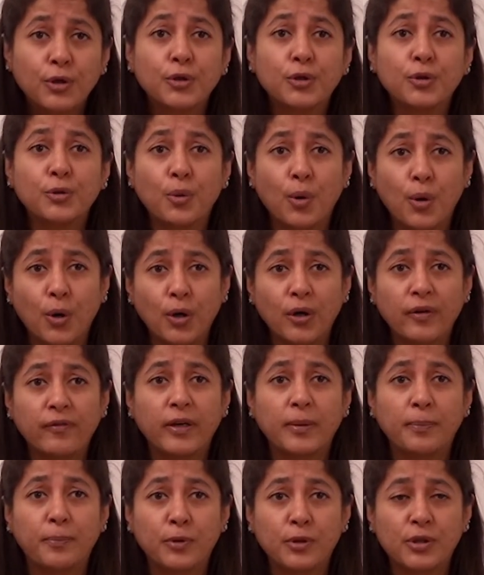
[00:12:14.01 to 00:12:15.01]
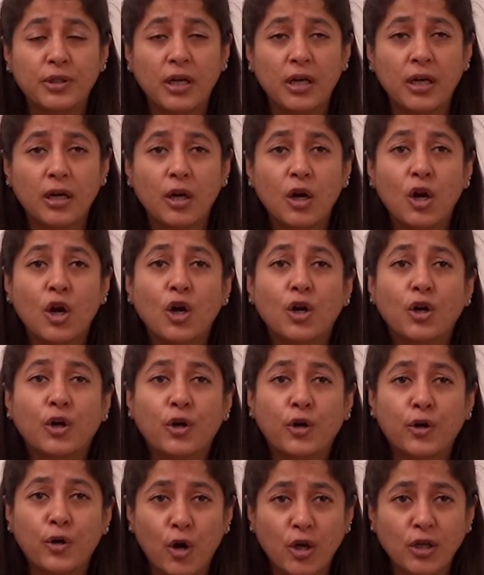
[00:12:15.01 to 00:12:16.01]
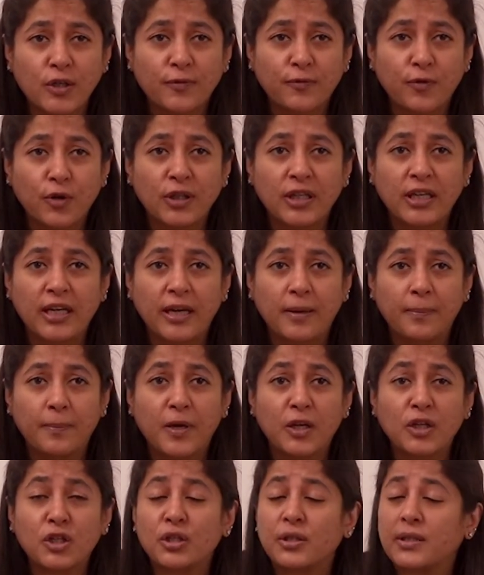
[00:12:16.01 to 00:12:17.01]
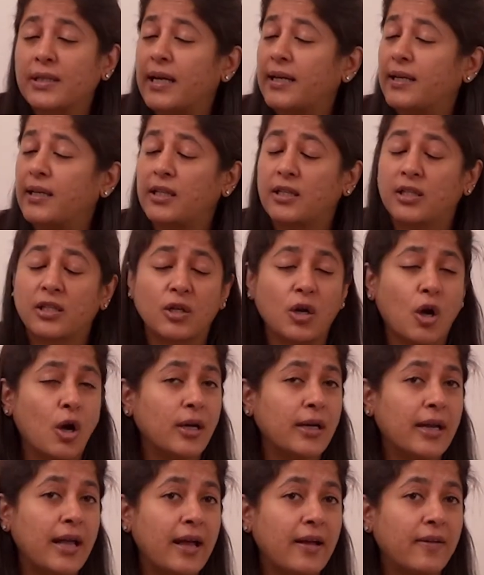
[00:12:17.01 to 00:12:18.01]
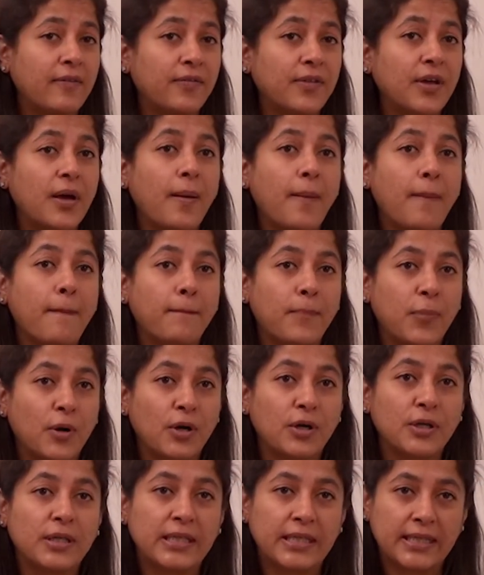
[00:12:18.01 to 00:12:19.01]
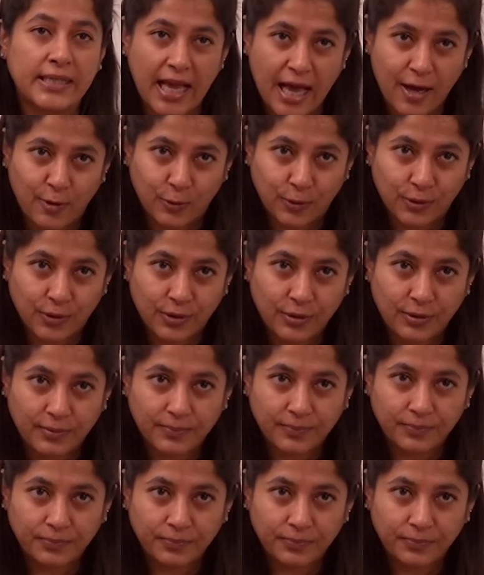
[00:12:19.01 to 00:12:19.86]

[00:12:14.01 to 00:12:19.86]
You all will put a cross for the image that does not have the per sound.